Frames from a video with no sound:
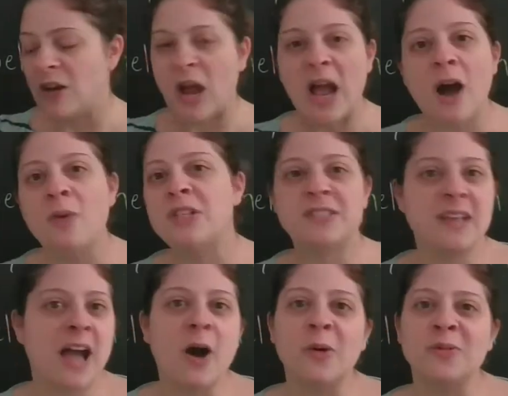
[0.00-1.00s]
how it
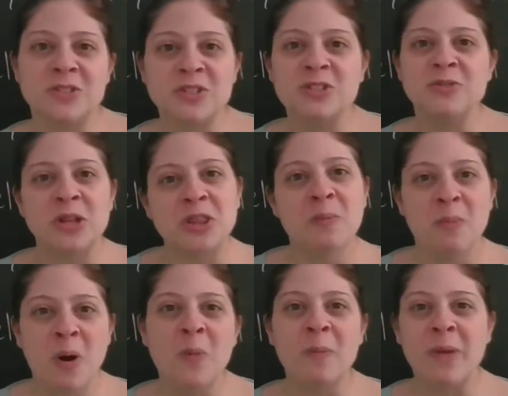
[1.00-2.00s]
sounds to you at the
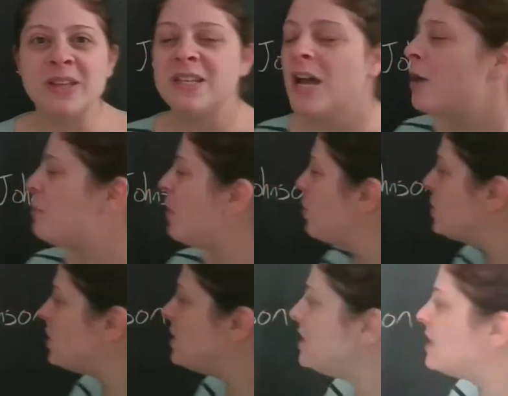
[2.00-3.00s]
moment. But with
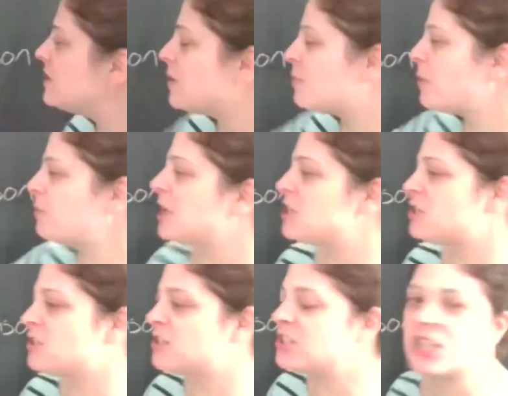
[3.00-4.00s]
the publication of
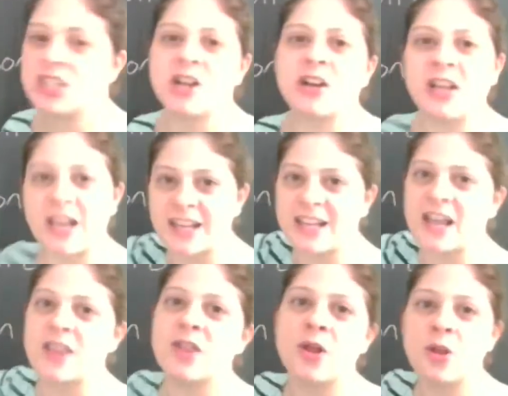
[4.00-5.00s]
the dictionary, and again,
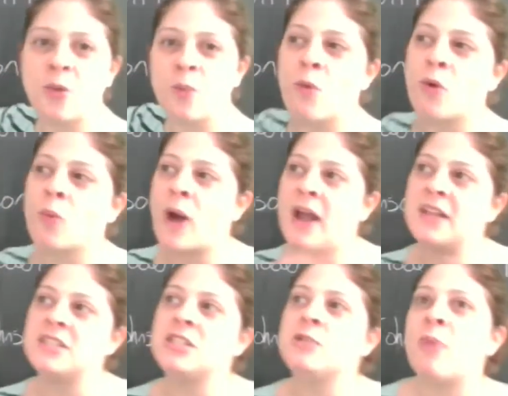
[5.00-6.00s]
the more
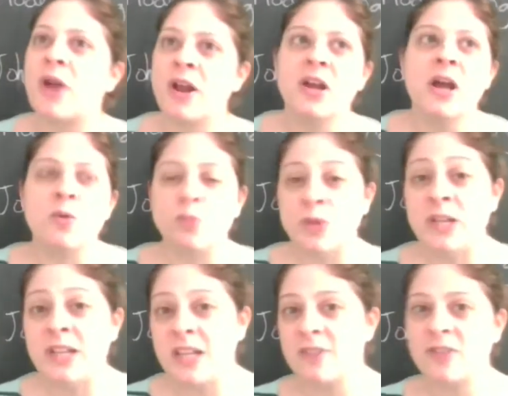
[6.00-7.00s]
widespread
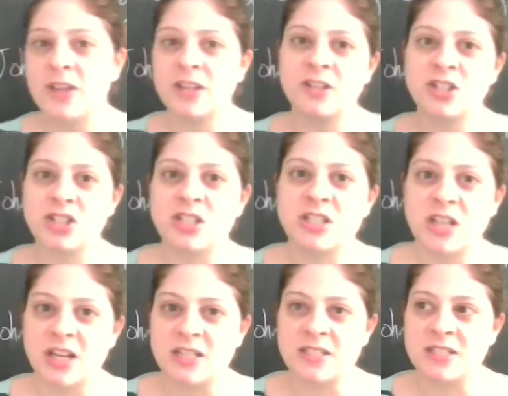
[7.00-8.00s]
reading of English
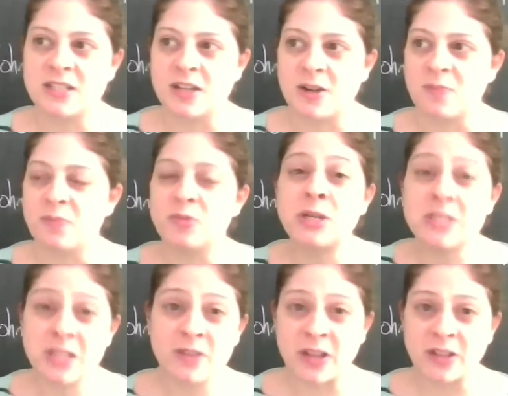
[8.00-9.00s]
and printing
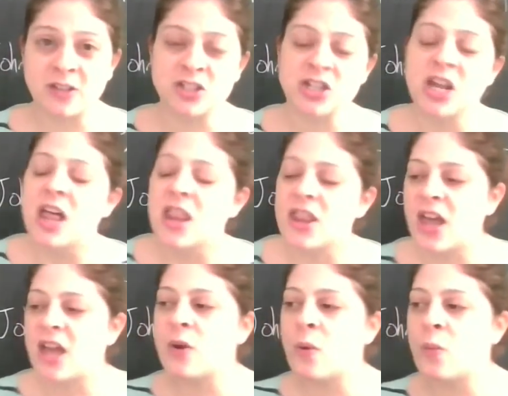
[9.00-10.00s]
of English,
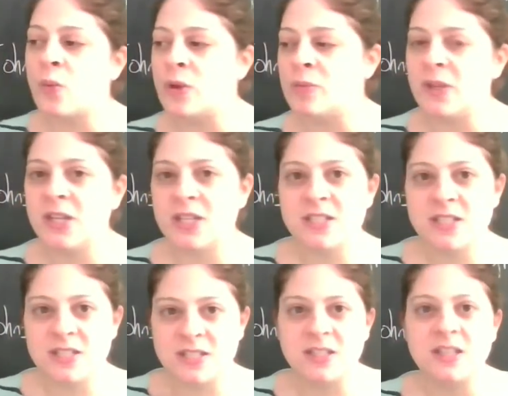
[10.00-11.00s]
then we begin to
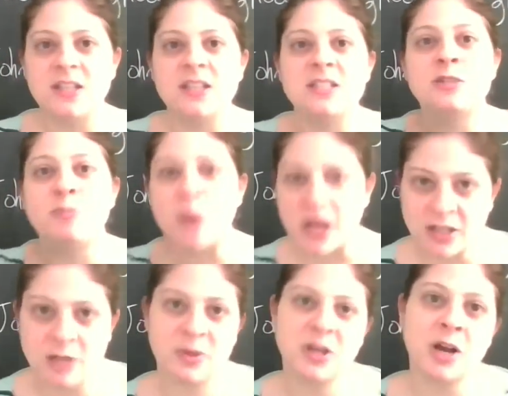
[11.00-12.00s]
see
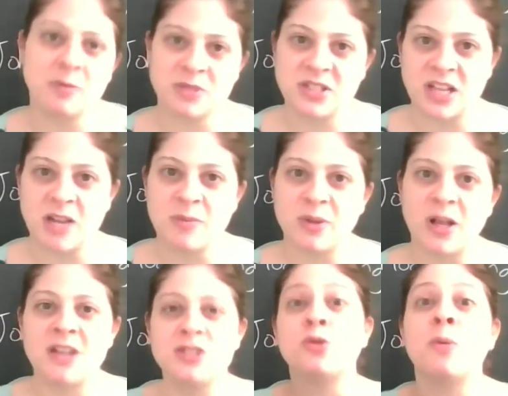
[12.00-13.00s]
spelling become
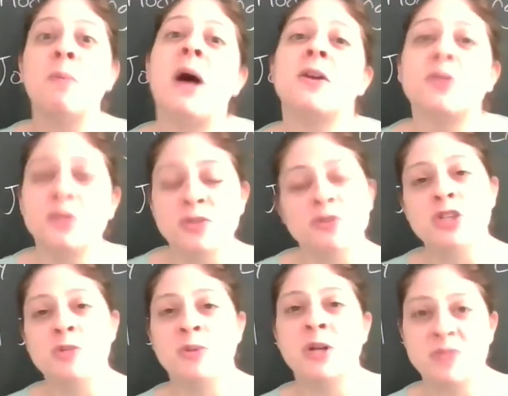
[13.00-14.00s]
stabilized, grammatical usage
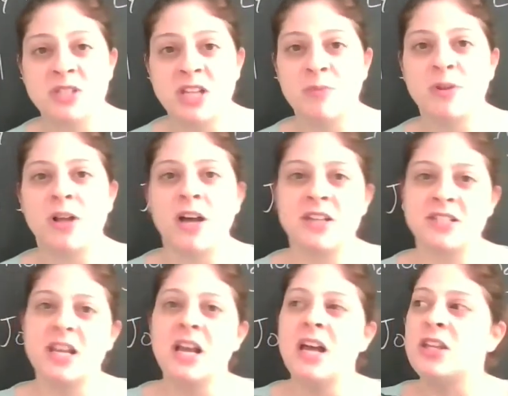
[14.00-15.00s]
become stabilized,
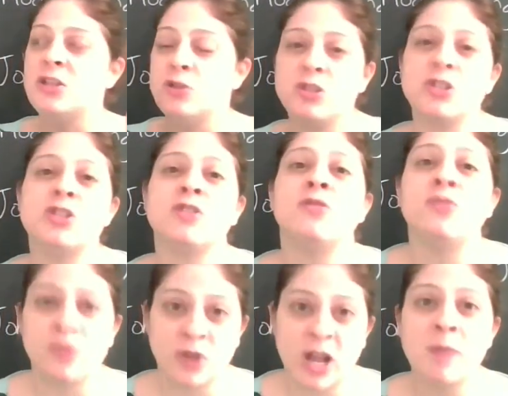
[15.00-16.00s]
usage of
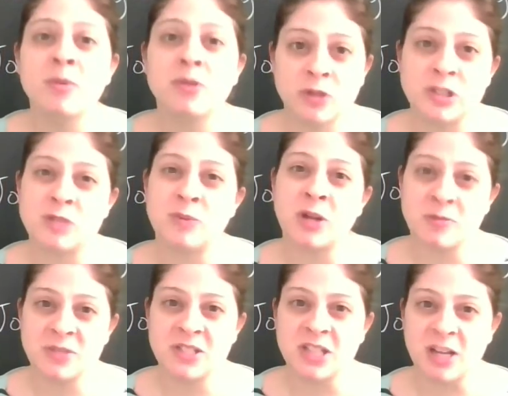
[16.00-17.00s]
vocabulary words become
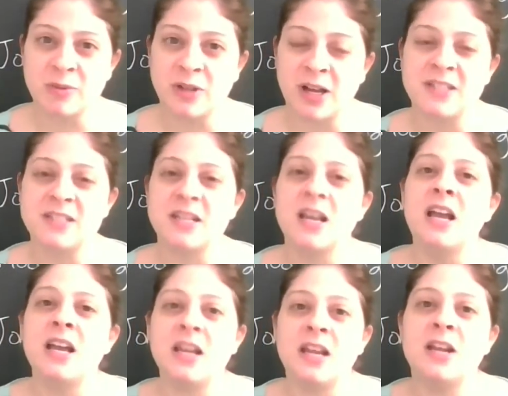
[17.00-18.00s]
stabilized
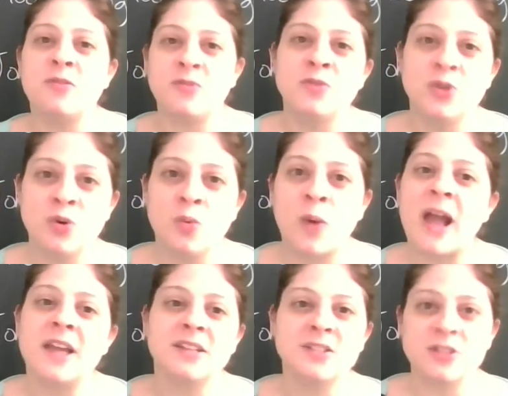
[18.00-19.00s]
in a new
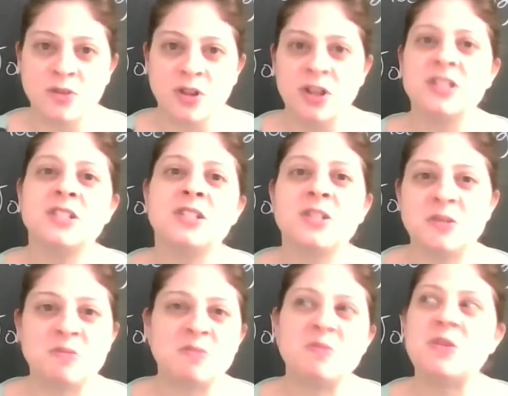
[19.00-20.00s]
way. And so this
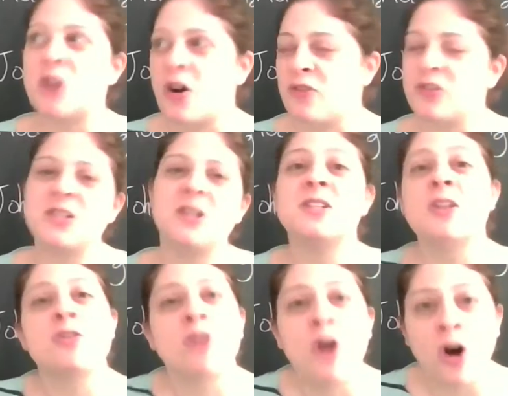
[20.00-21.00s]
is often seen as
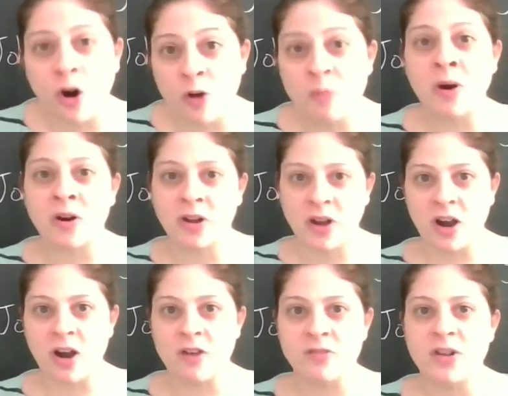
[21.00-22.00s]
another hallmark
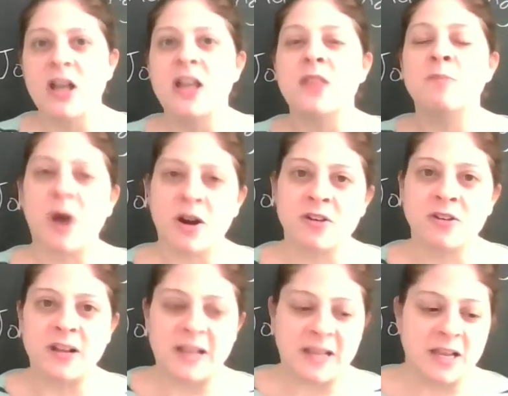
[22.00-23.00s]
of Modern
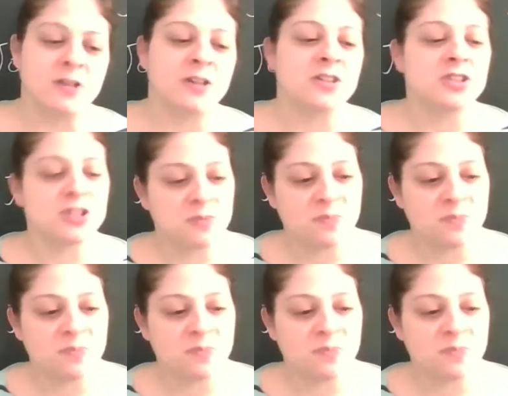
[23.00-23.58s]
English.